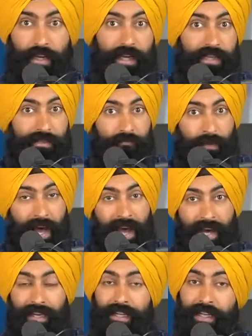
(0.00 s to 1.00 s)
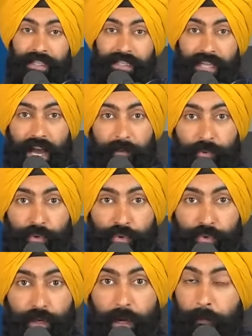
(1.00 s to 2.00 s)
It's bad, it's
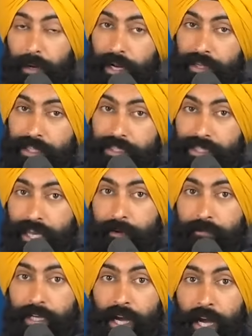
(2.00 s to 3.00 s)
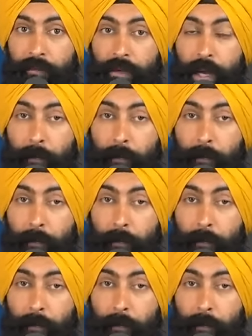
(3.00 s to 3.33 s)
taboo, but at the same time,